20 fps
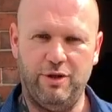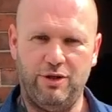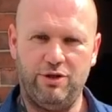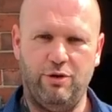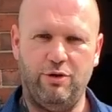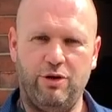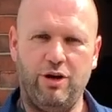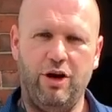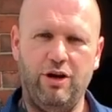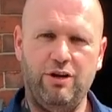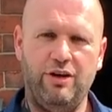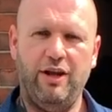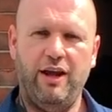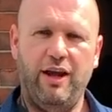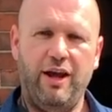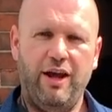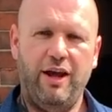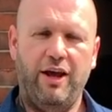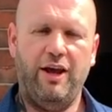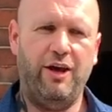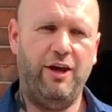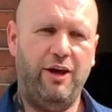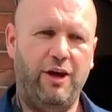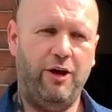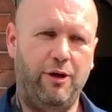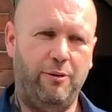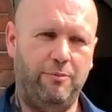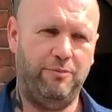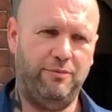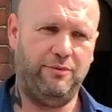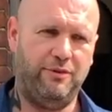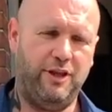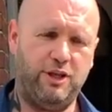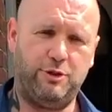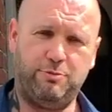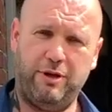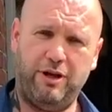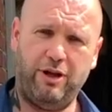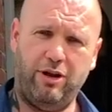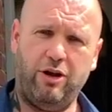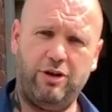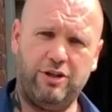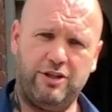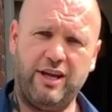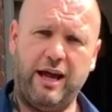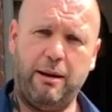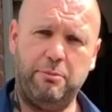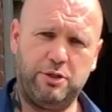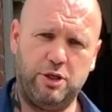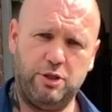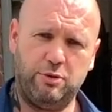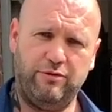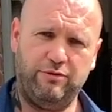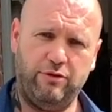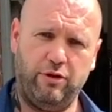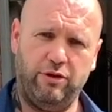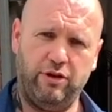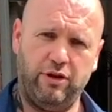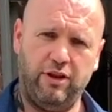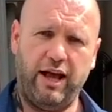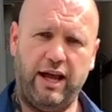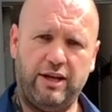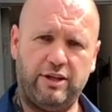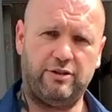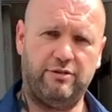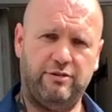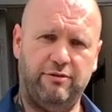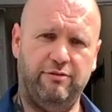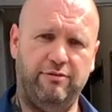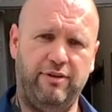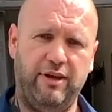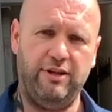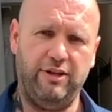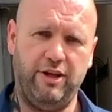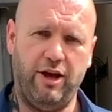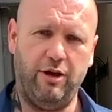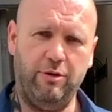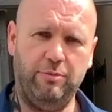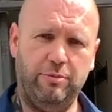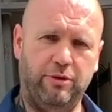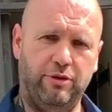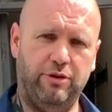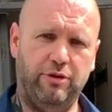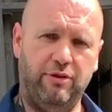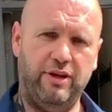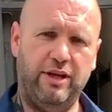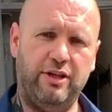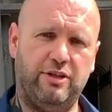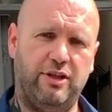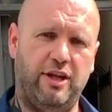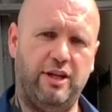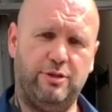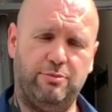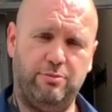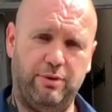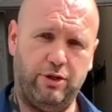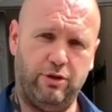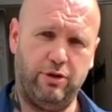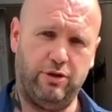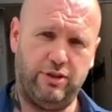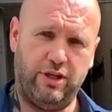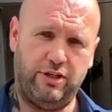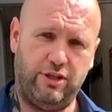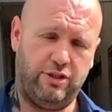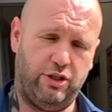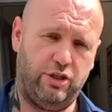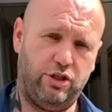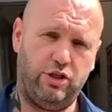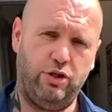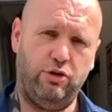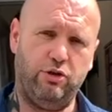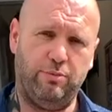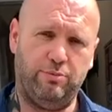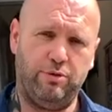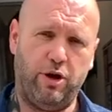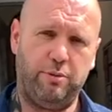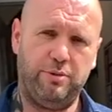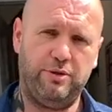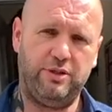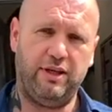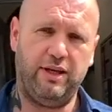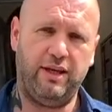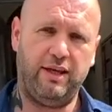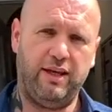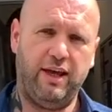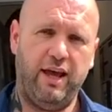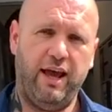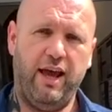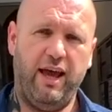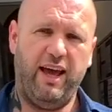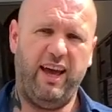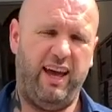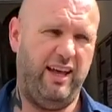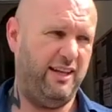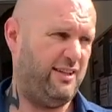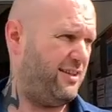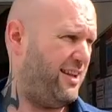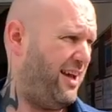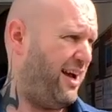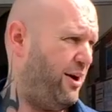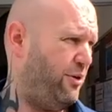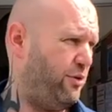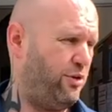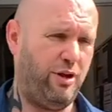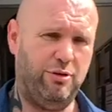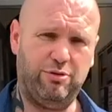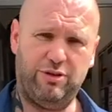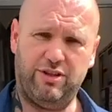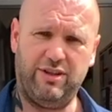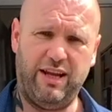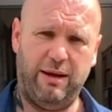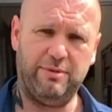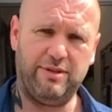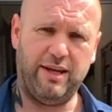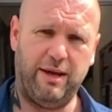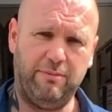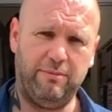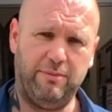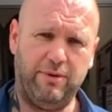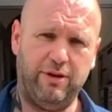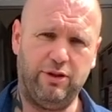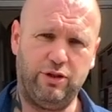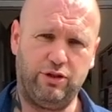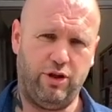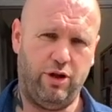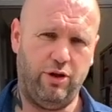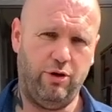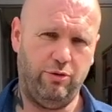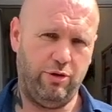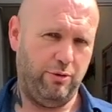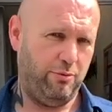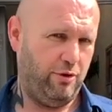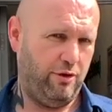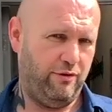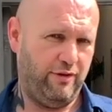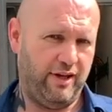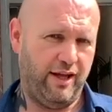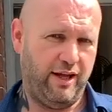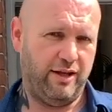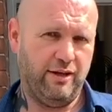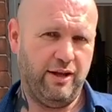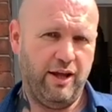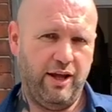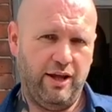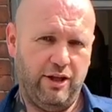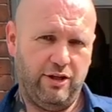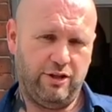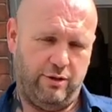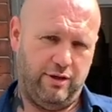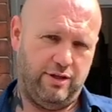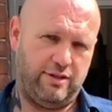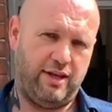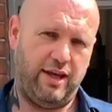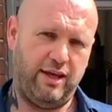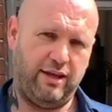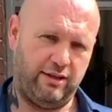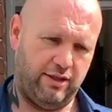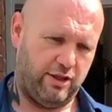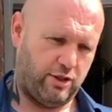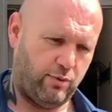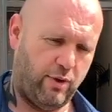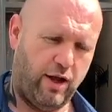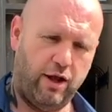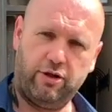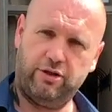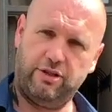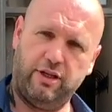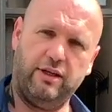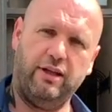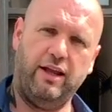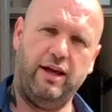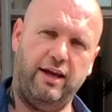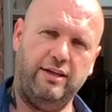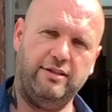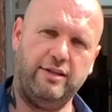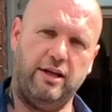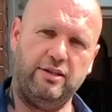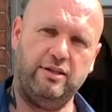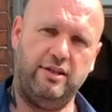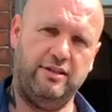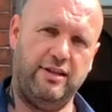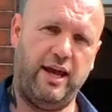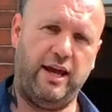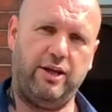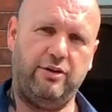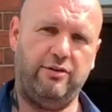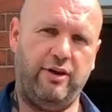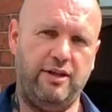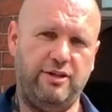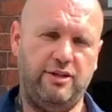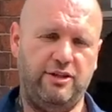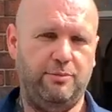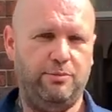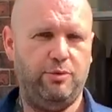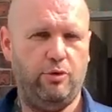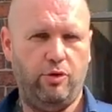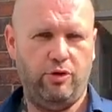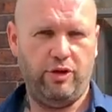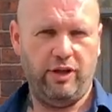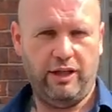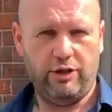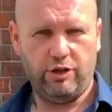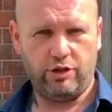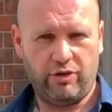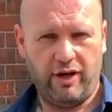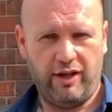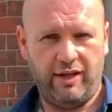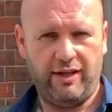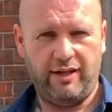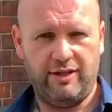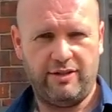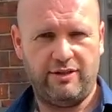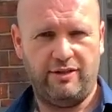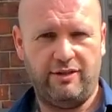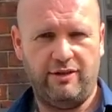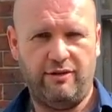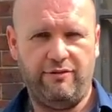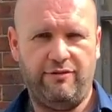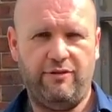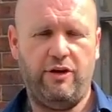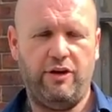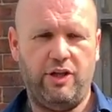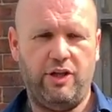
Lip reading: we took on. It's been a long time since we've done the last video, but the reason is because this is a student property. It's now close to September, so they're moving in. So it's taken this while because the client's actually decorated and put all the little trinkets and the furniture